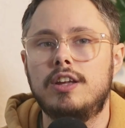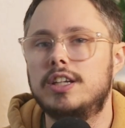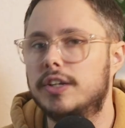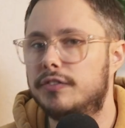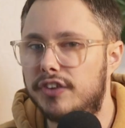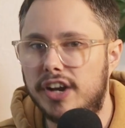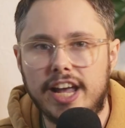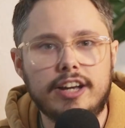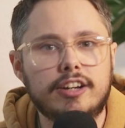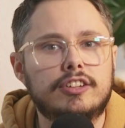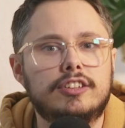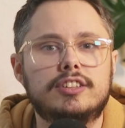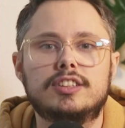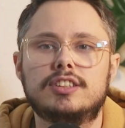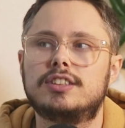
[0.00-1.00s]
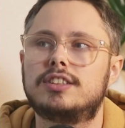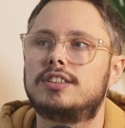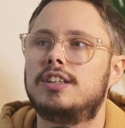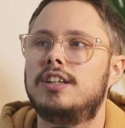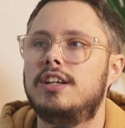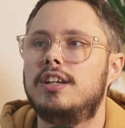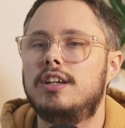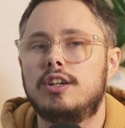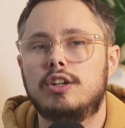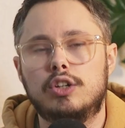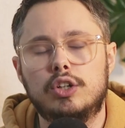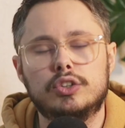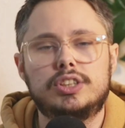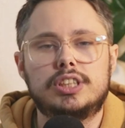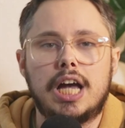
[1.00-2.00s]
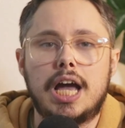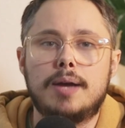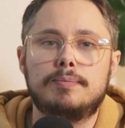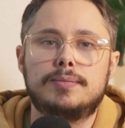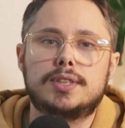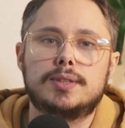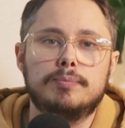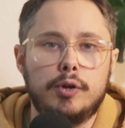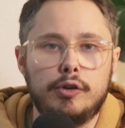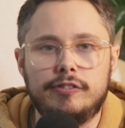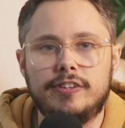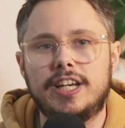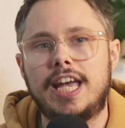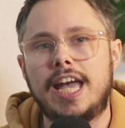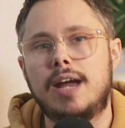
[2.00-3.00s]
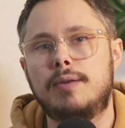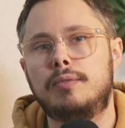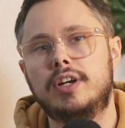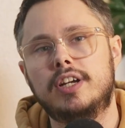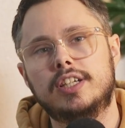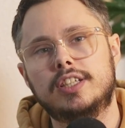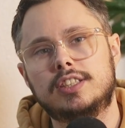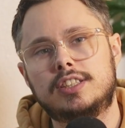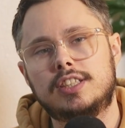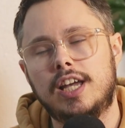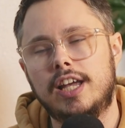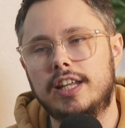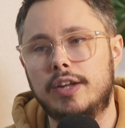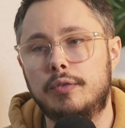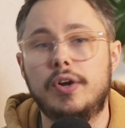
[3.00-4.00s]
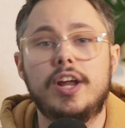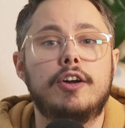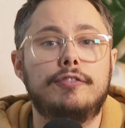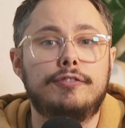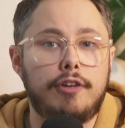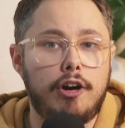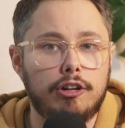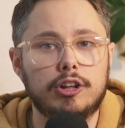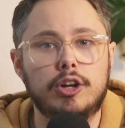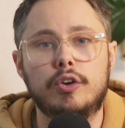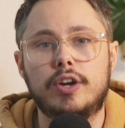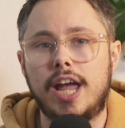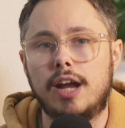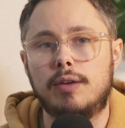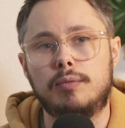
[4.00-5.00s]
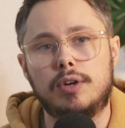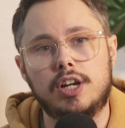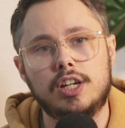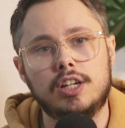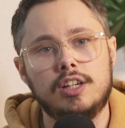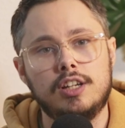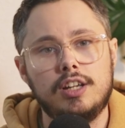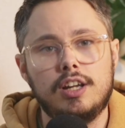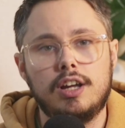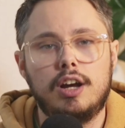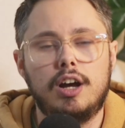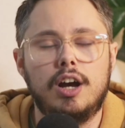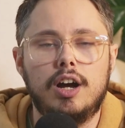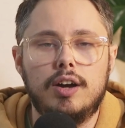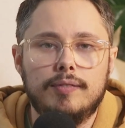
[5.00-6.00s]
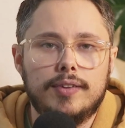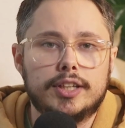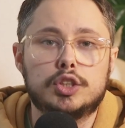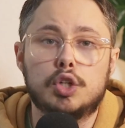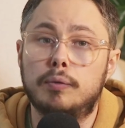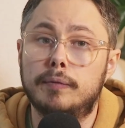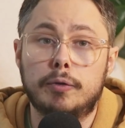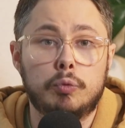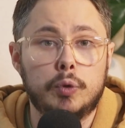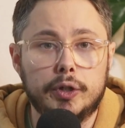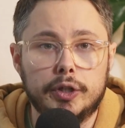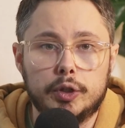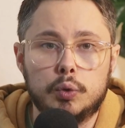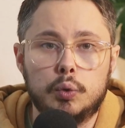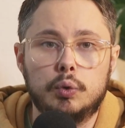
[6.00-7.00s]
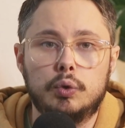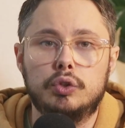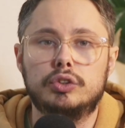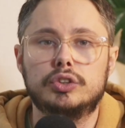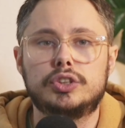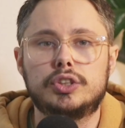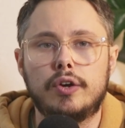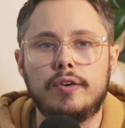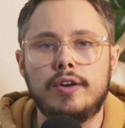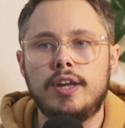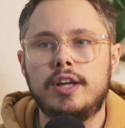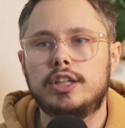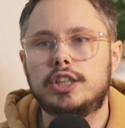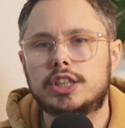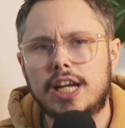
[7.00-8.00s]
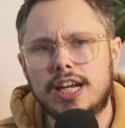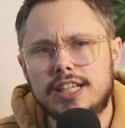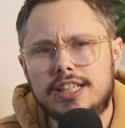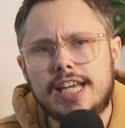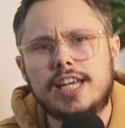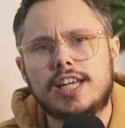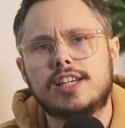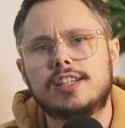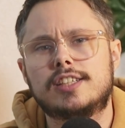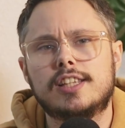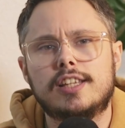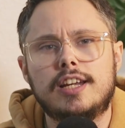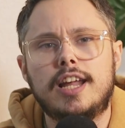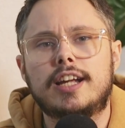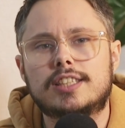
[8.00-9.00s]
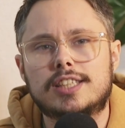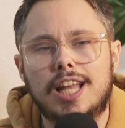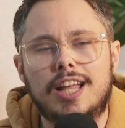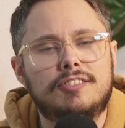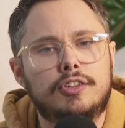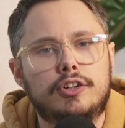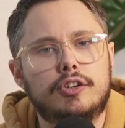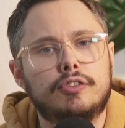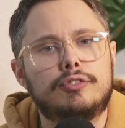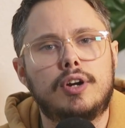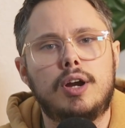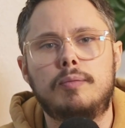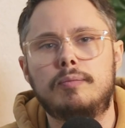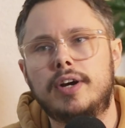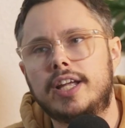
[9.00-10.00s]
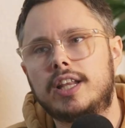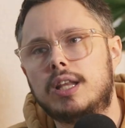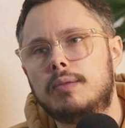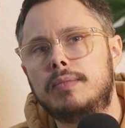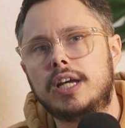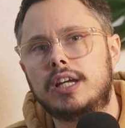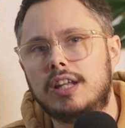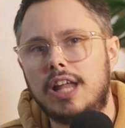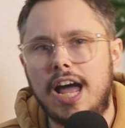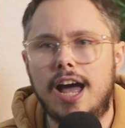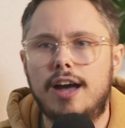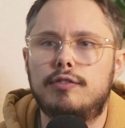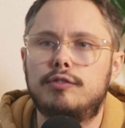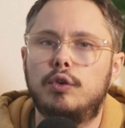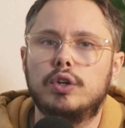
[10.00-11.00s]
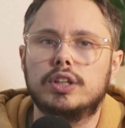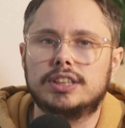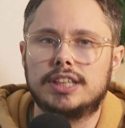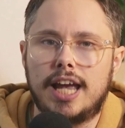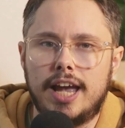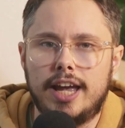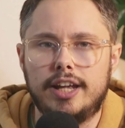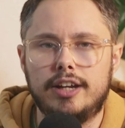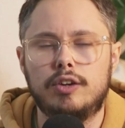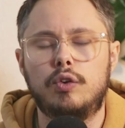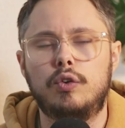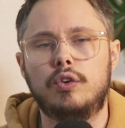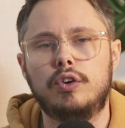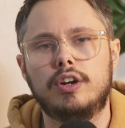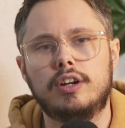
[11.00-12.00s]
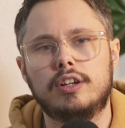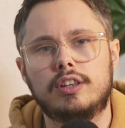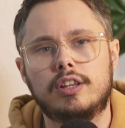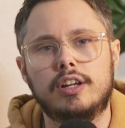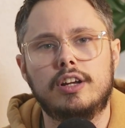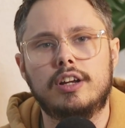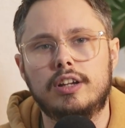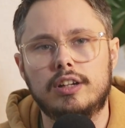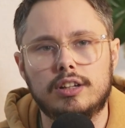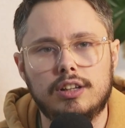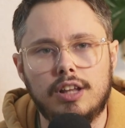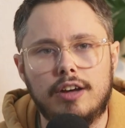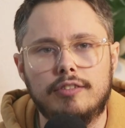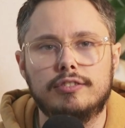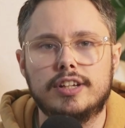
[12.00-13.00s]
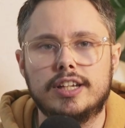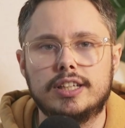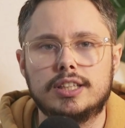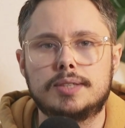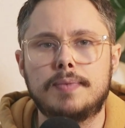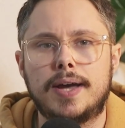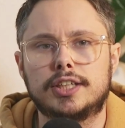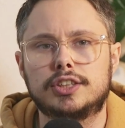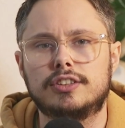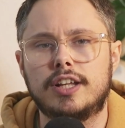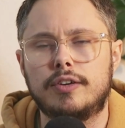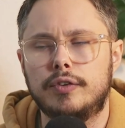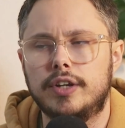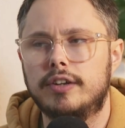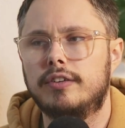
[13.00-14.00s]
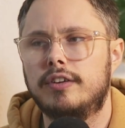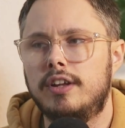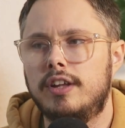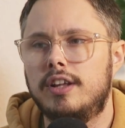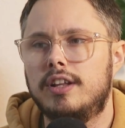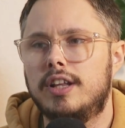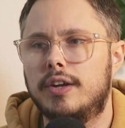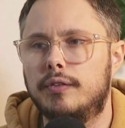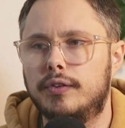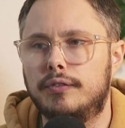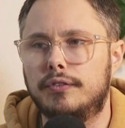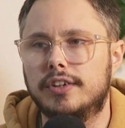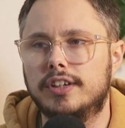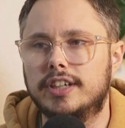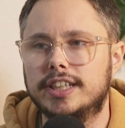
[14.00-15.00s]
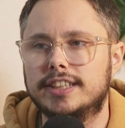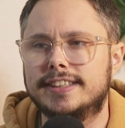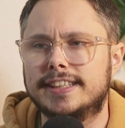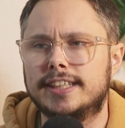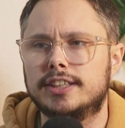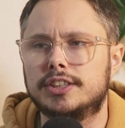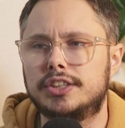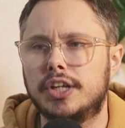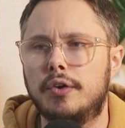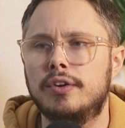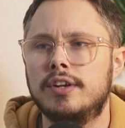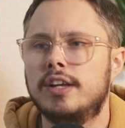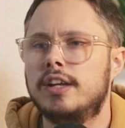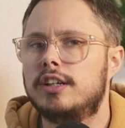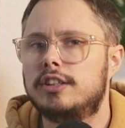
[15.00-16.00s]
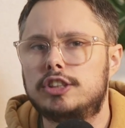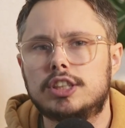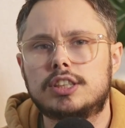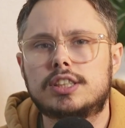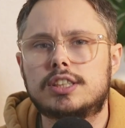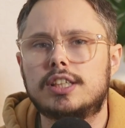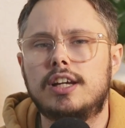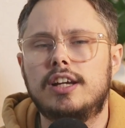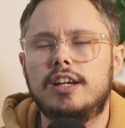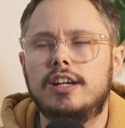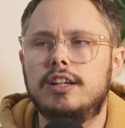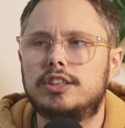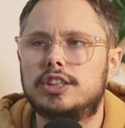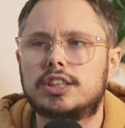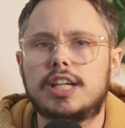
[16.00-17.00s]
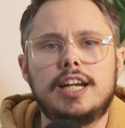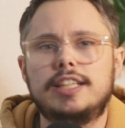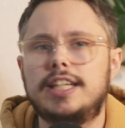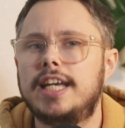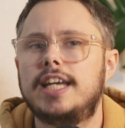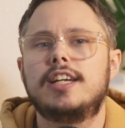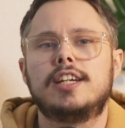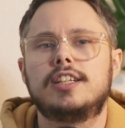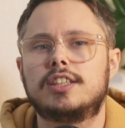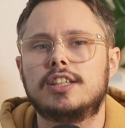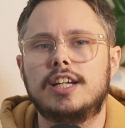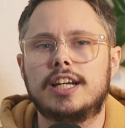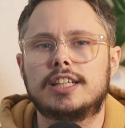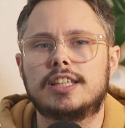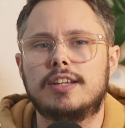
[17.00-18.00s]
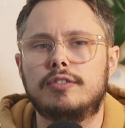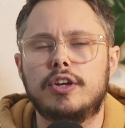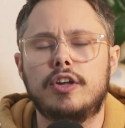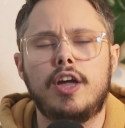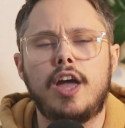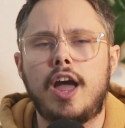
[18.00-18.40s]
Different angles, close-ups, moving cameras, and then we had a follow camera that's going to be really cool. So just kind of taking it to the next level from like the Big Laugh or Zen or the Loveland special that we're releasing. So just kind of taking it to the next level.